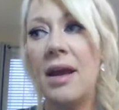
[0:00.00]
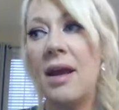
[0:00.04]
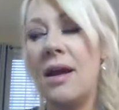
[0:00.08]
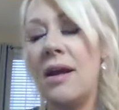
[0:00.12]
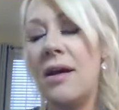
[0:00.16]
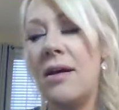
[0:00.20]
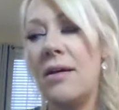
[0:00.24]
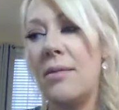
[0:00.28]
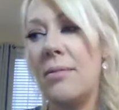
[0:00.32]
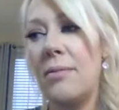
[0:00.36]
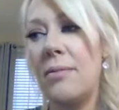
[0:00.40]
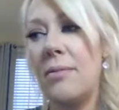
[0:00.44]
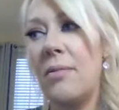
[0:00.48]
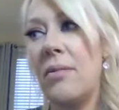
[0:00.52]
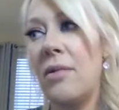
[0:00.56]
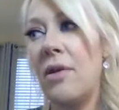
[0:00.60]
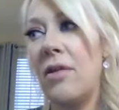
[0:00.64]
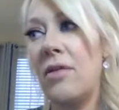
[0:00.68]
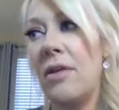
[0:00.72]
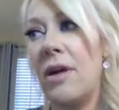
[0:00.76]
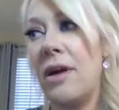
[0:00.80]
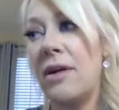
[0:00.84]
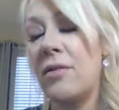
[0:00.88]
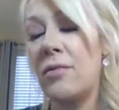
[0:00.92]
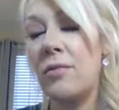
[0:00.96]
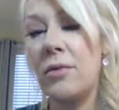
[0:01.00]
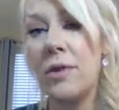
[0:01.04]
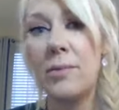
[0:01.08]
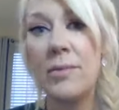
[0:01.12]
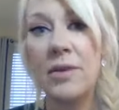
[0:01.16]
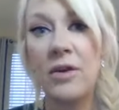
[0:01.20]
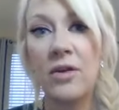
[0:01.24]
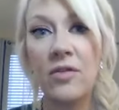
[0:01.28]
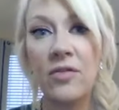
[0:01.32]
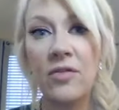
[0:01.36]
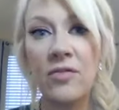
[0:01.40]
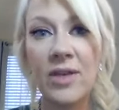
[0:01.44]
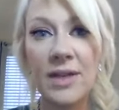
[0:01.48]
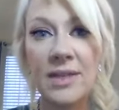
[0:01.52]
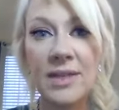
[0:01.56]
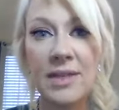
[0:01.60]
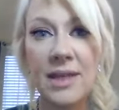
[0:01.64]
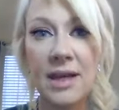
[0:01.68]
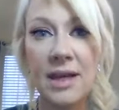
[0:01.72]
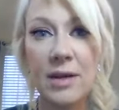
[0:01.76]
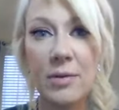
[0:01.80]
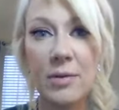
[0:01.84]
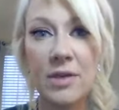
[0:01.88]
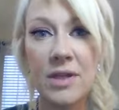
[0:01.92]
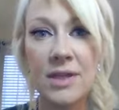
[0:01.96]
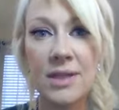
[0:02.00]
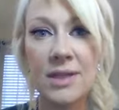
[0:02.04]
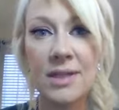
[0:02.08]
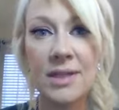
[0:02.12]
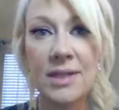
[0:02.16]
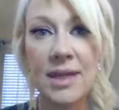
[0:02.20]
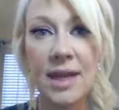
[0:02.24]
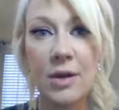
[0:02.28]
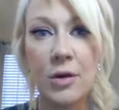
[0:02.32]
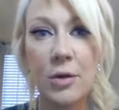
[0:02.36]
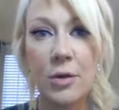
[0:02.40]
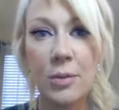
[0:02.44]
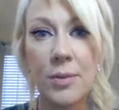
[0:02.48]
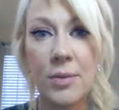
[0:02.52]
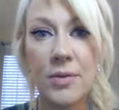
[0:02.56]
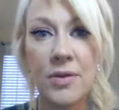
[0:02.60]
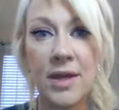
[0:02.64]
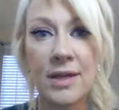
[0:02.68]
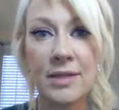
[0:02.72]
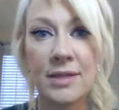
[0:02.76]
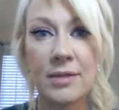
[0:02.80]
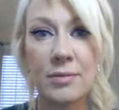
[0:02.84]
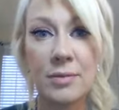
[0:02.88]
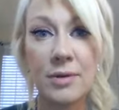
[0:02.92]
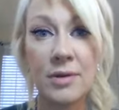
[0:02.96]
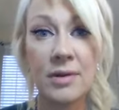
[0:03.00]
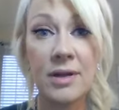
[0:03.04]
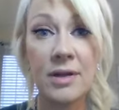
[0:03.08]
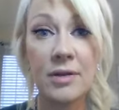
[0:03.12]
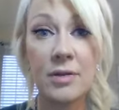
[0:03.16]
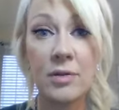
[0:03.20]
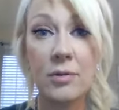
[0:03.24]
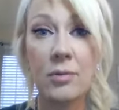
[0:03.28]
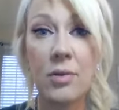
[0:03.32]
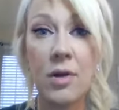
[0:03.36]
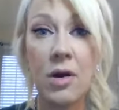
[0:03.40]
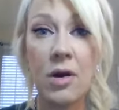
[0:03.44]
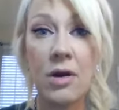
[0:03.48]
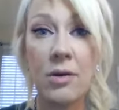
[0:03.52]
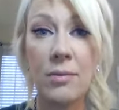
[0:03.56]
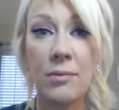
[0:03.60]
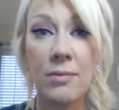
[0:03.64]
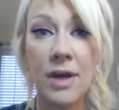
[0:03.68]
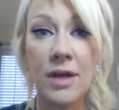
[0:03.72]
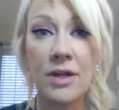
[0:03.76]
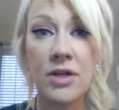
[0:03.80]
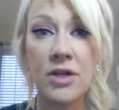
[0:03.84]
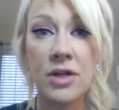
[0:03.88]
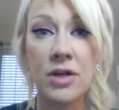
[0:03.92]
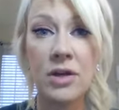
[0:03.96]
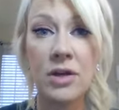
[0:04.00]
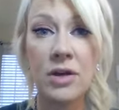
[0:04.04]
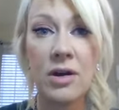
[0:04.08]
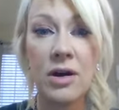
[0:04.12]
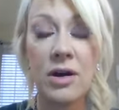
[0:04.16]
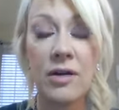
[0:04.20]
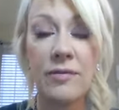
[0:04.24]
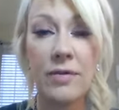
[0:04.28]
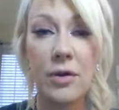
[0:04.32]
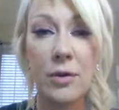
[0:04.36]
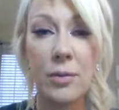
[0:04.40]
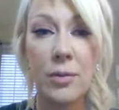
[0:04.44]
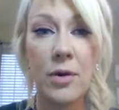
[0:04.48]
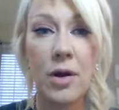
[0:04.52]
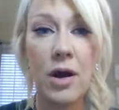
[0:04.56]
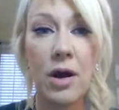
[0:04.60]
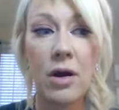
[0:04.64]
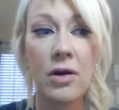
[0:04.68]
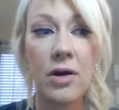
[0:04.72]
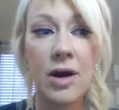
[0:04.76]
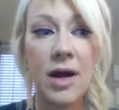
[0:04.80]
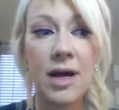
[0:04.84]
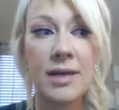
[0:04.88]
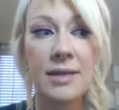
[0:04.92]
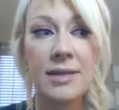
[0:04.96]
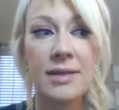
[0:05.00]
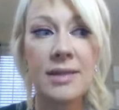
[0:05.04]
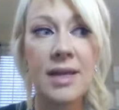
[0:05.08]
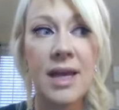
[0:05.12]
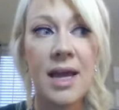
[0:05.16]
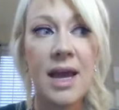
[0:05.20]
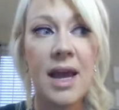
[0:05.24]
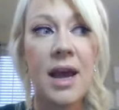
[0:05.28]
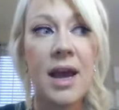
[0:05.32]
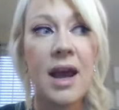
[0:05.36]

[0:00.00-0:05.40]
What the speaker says: A lot of women are fixated with this scale, but that's really the wrong measure of your progress.